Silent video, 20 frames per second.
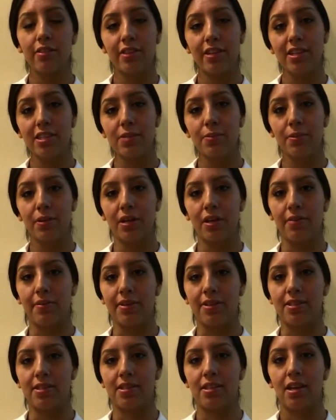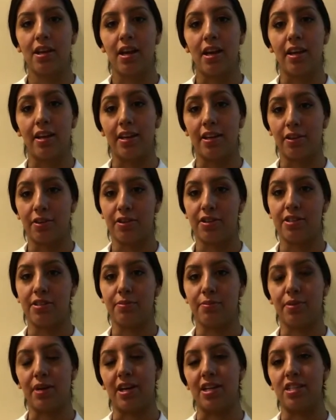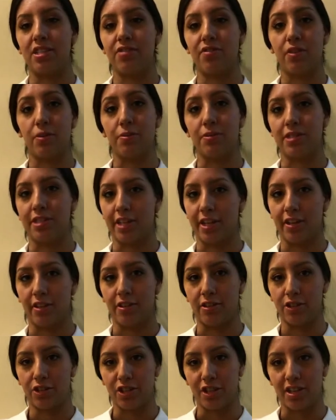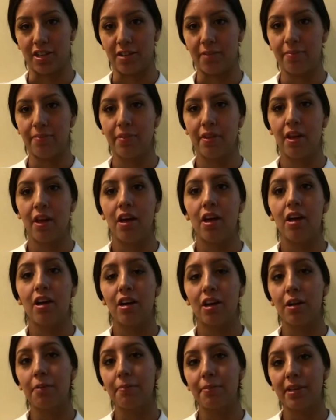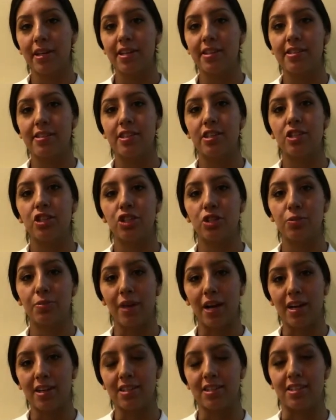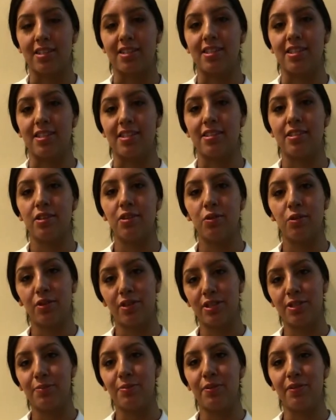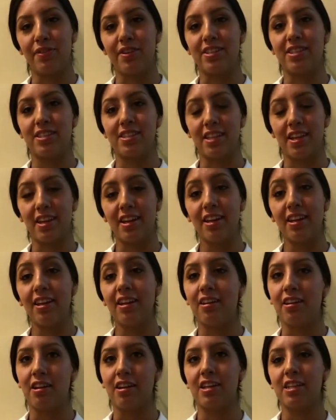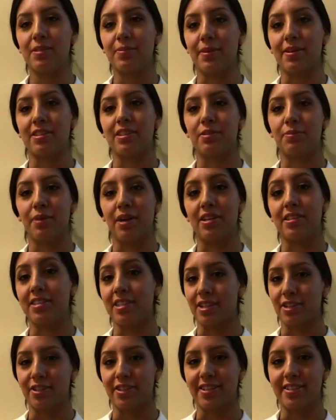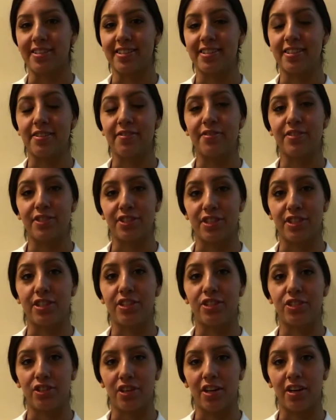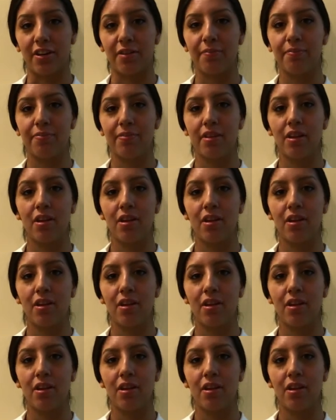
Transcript: This prohibits an increase in price for a particular drug. Companies should practice this in order to prevent sudden and unexpected price increases of a certain drug.